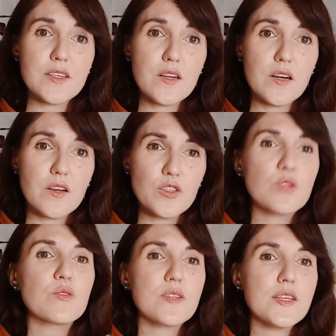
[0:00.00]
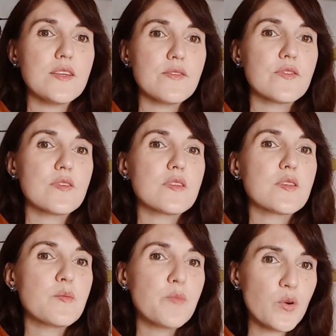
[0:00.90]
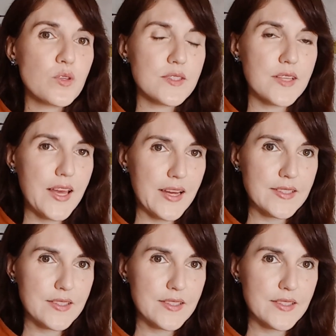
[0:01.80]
to leave the books at.